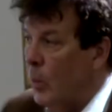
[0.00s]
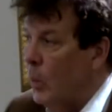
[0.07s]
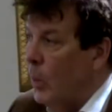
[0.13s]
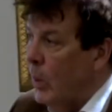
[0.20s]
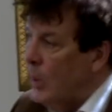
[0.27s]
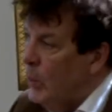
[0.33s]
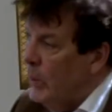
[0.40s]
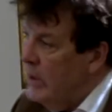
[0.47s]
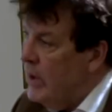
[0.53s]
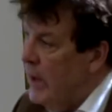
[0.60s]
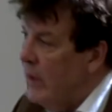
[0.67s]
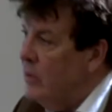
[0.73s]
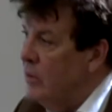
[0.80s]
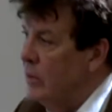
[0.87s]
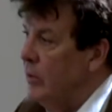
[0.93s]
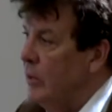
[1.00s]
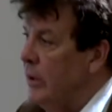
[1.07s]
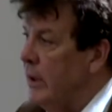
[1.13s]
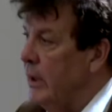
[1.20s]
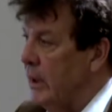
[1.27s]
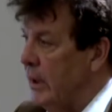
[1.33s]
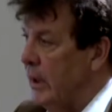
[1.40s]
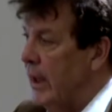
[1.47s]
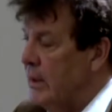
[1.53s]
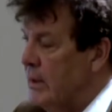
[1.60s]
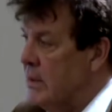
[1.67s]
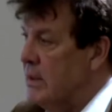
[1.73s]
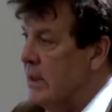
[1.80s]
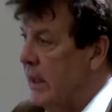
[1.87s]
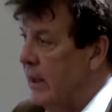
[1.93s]
What we try to do here, the
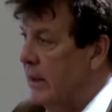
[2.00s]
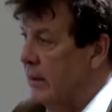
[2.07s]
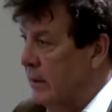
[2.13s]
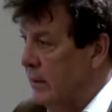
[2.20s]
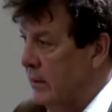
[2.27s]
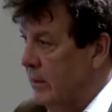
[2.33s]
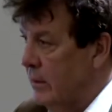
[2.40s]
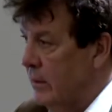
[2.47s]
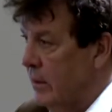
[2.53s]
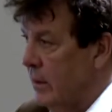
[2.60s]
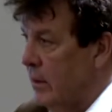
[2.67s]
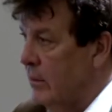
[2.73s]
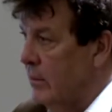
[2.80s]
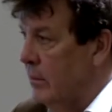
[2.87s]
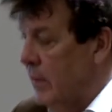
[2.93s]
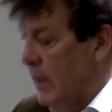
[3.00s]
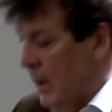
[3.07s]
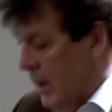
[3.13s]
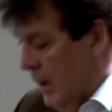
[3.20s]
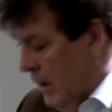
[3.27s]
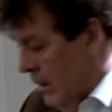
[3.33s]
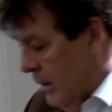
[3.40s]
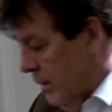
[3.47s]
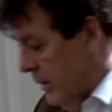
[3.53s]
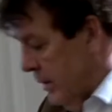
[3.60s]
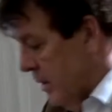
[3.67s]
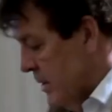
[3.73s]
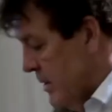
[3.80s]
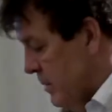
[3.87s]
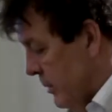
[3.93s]
exercise during
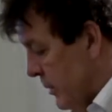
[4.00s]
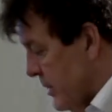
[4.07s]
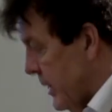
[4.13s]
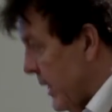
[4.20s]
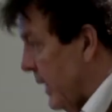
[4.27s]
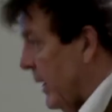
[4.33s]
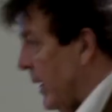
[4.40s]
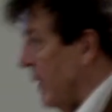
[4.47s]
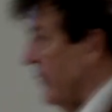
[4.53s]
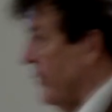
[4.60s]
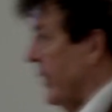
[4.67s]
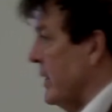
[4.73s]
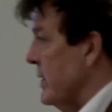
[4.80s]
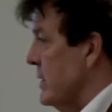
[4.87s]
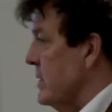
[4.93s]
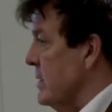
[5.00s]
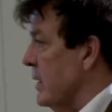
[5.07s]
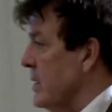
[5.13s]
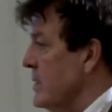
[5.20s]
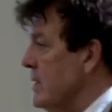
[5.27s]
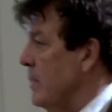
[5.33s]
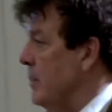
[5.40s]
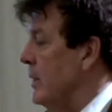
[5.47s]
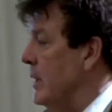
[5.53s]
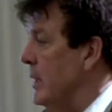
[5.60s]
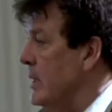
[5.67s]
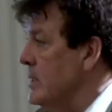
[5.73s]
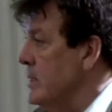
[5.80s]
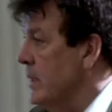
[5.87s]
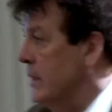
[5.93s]
these blue sky conferences and our
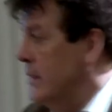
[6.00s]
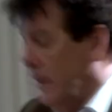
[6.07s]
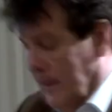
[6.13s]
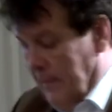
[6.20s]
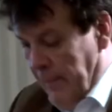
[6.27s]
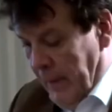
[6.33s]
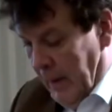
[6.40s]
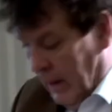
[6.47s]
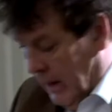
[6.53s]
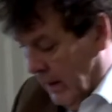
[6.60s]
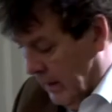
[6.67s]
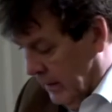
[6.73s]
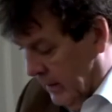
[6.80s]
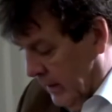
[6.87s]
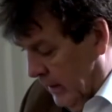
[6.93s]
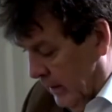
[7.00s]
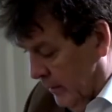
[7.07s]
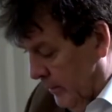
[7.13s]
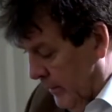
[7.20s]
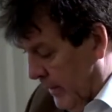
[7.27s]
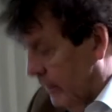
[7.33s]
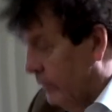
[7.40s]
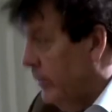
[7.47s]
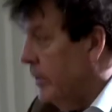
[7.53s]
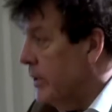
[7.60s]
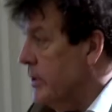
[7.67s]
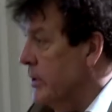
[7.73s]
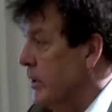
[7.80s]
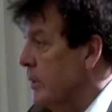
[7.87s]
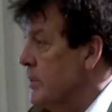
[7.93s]
seminars and
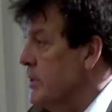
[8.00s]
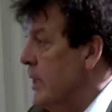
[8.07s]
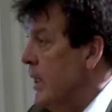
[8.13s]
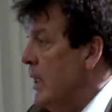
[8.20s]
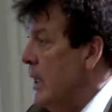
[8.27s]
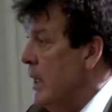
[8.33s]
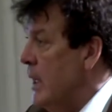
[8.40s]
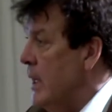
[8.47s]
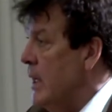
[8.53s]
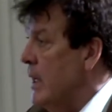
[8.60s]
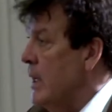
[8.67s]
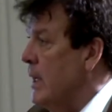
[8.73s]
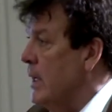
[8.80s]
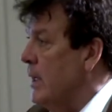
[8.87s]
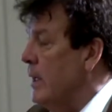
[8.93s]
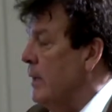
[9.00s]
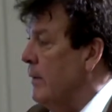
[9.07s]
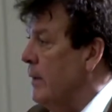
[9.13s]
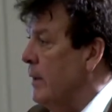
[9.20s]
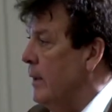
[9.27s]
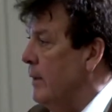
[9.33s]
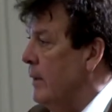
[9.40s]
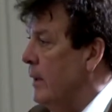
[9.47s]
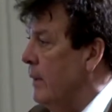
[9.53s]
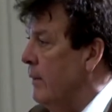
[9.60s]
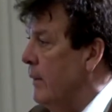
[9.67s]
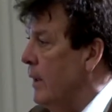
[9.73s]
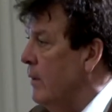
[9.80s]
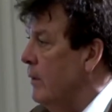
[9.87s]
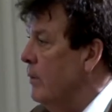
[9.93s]
workshops,
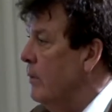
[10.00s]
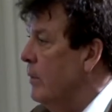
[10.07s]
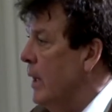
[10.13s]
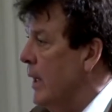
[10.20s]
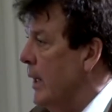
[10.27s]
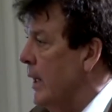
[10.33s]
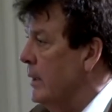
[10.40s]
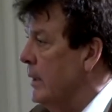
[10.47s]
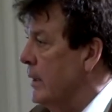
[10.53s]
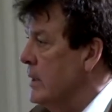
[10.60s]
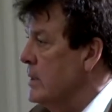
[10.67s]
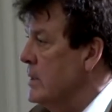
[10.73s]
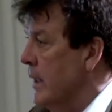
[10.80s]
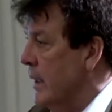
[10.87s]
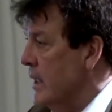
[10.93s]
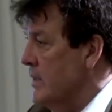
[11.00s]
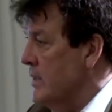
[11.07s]
the new characteristica